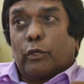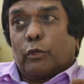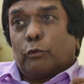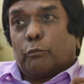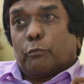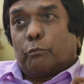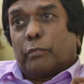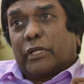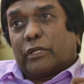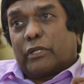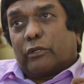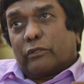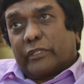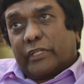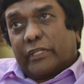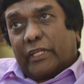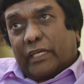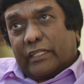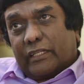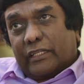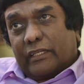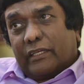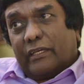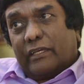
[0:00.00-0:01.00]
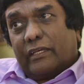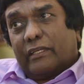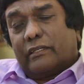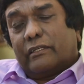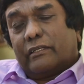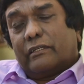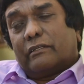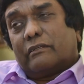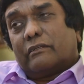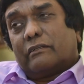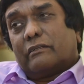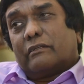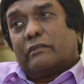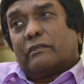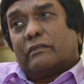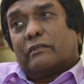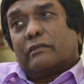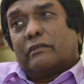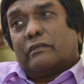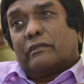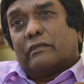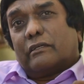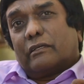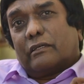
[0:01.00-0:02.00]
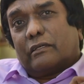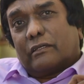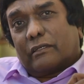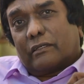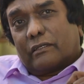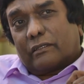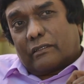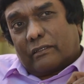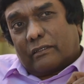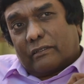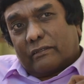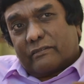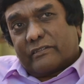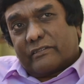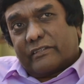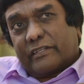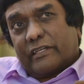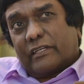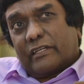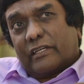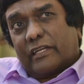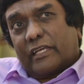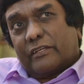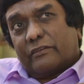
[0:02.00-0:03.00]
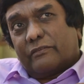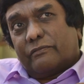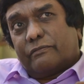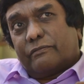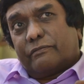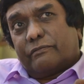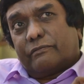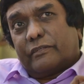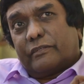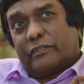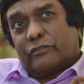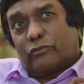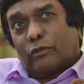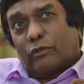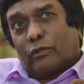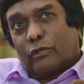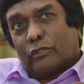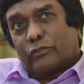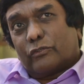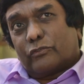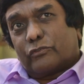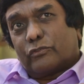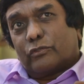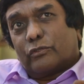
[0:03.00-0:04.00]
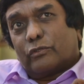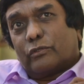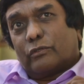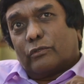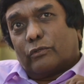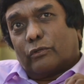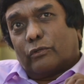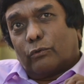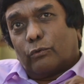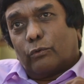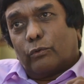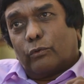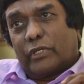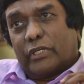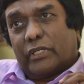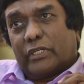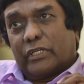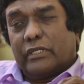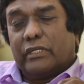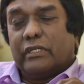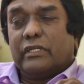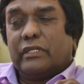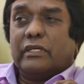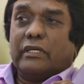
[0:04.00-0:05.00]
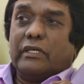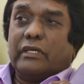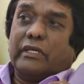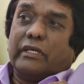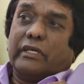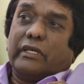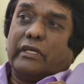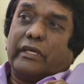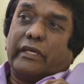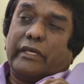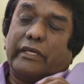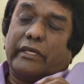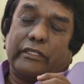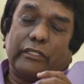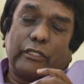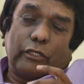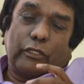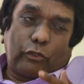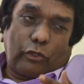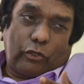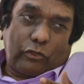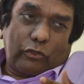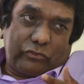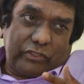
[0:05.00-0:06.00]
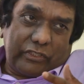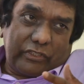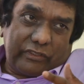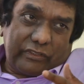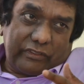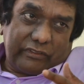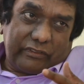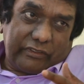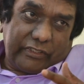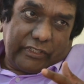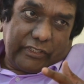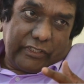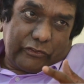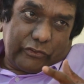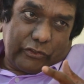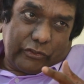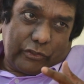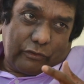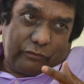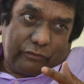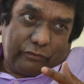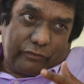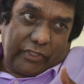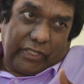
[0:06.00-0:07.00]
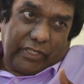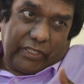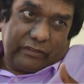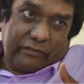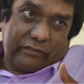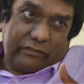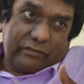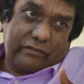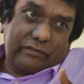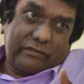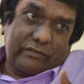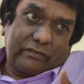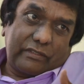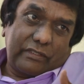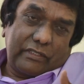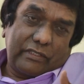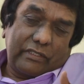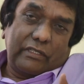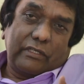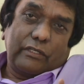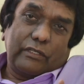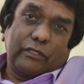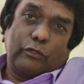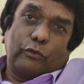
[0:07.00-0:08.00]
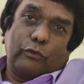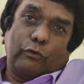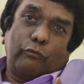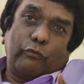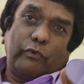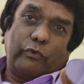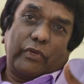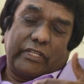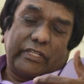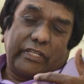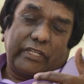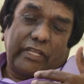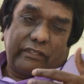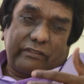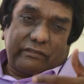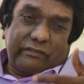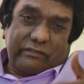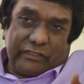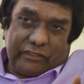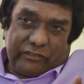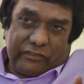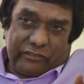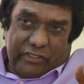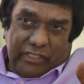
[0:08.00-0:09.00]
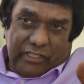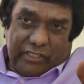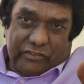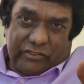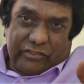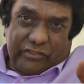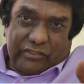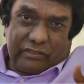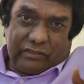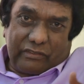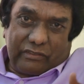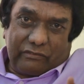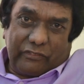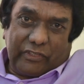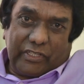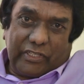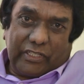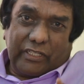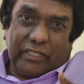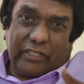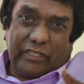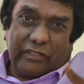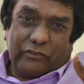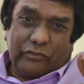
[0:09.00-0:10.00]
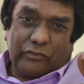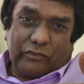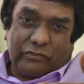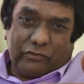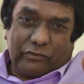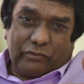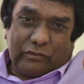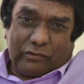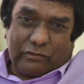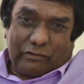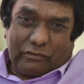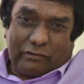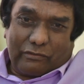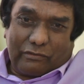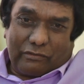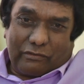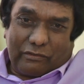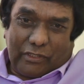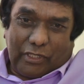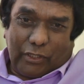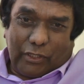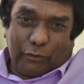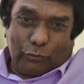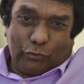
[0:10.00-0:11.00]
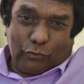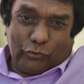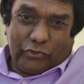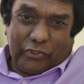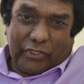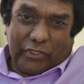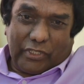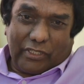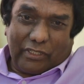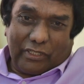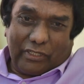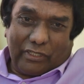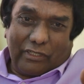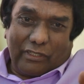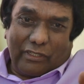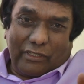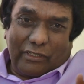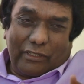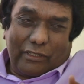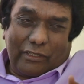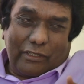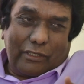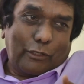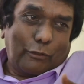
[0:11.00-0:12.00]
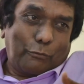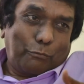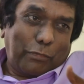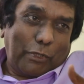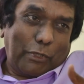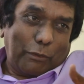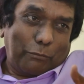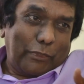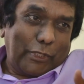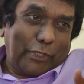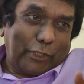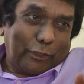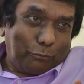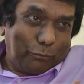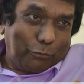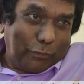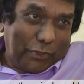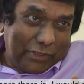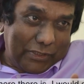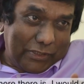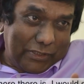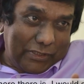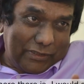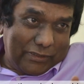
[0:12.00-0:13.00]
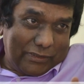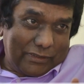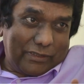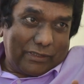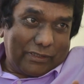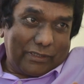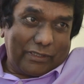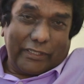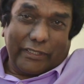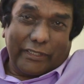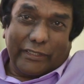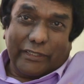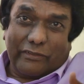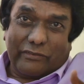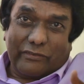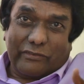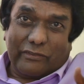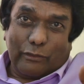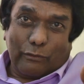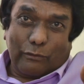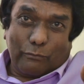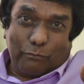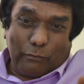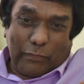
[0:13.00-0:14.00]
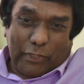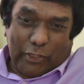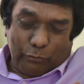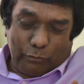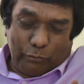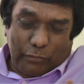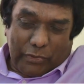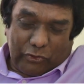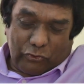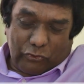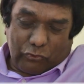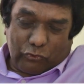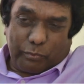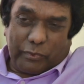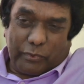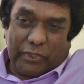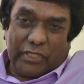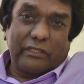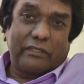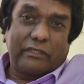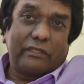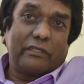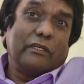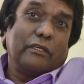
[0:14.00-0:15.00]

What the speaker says: But on the other hand, Christian life is also rooted in the cross and resurrection of Christ, where there is destruction, where there is, I would say, a public murder, innocent blood being spilt,